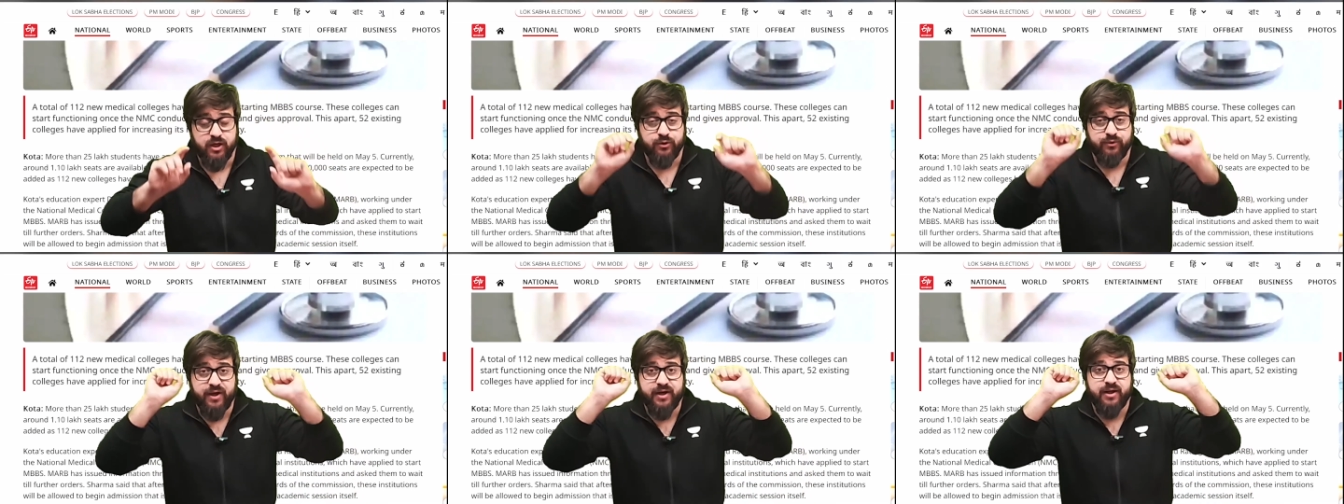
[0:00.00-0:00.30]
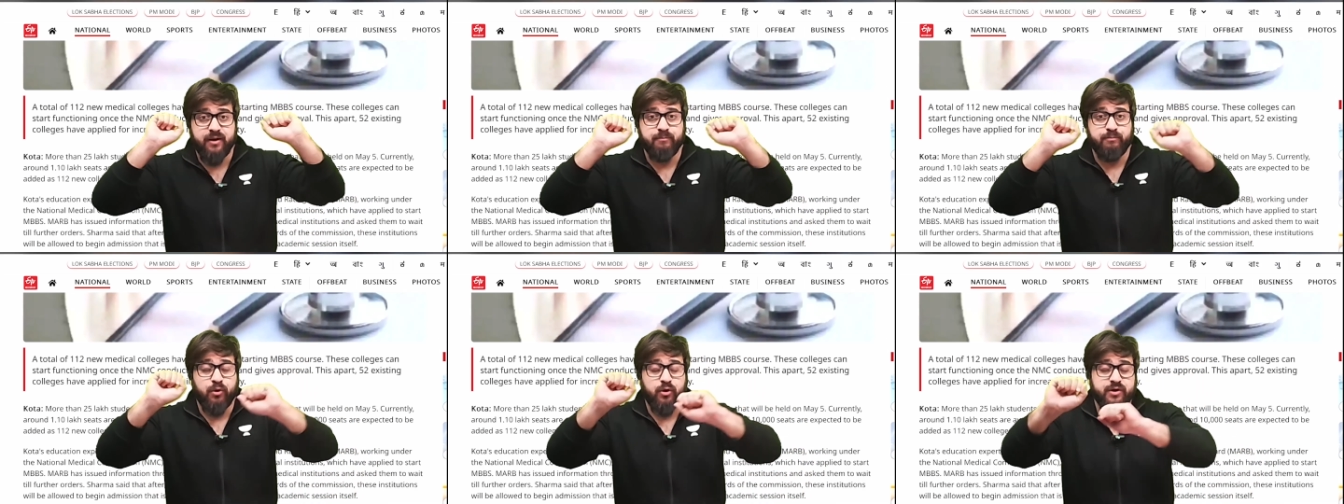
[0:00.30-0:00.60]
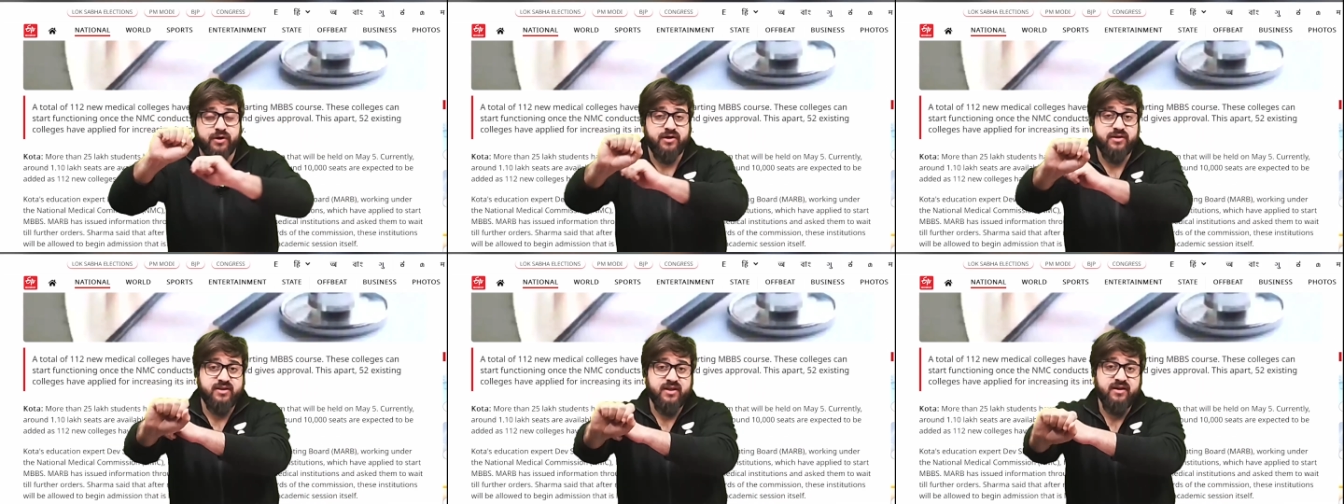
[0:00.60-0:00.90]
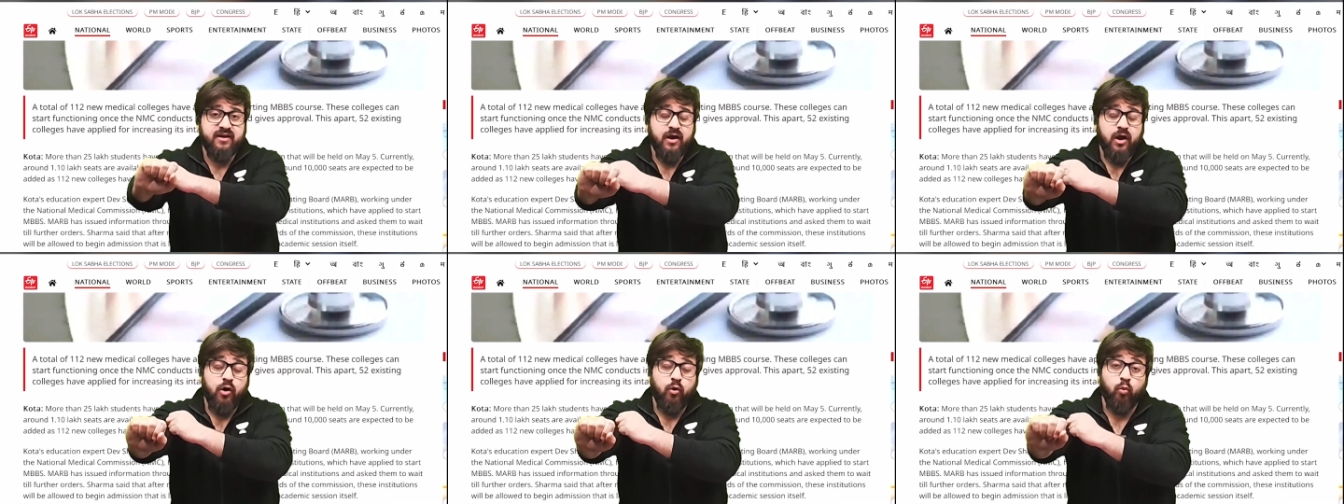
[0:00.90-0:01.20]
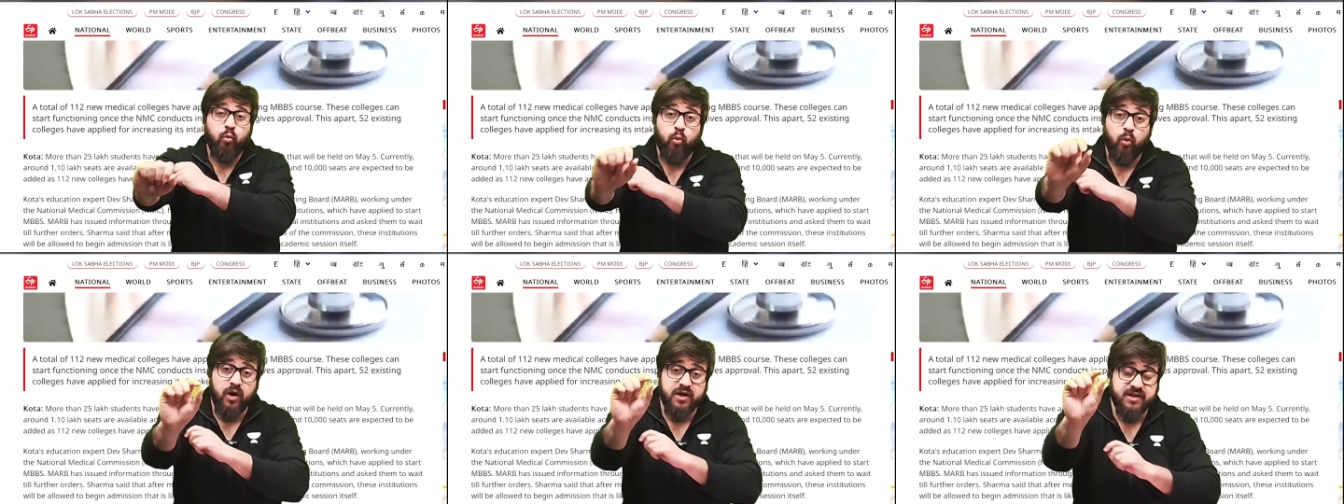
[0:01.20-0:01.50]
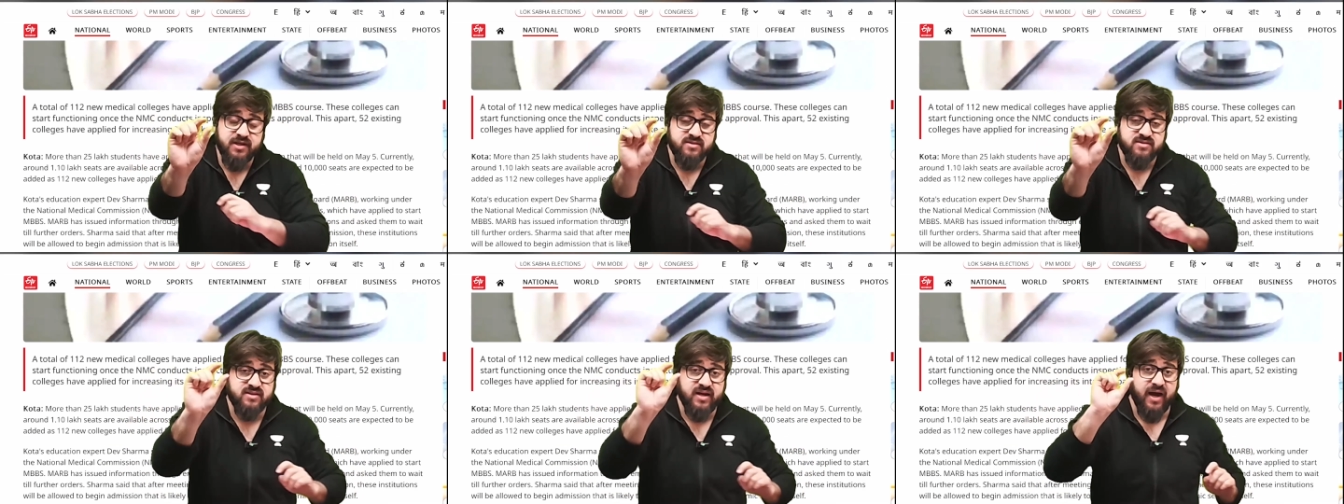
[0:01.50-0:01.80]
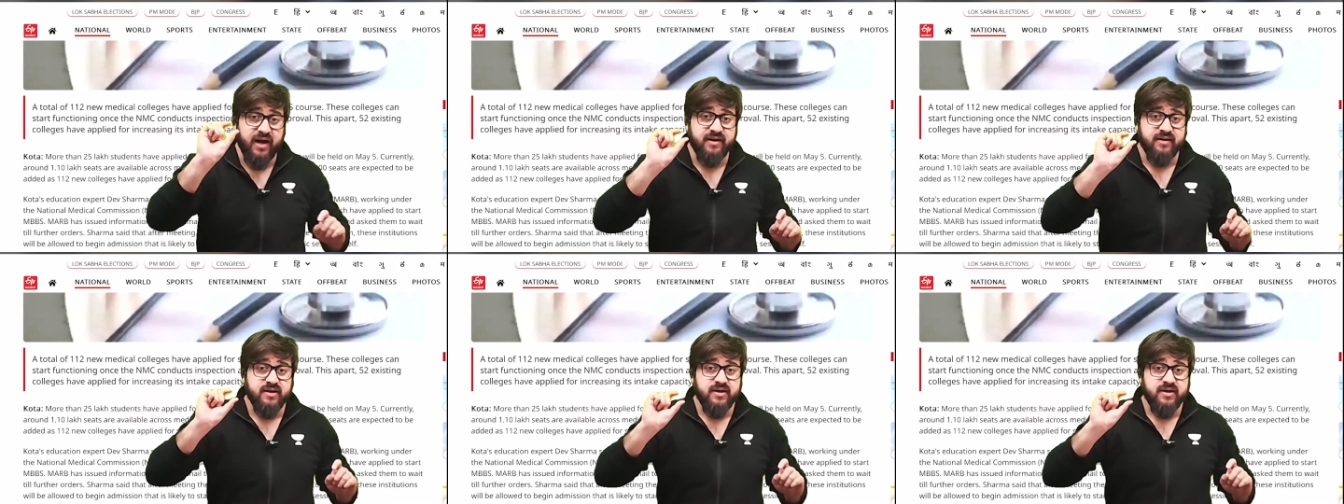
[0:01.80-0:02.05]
you an important thing what is that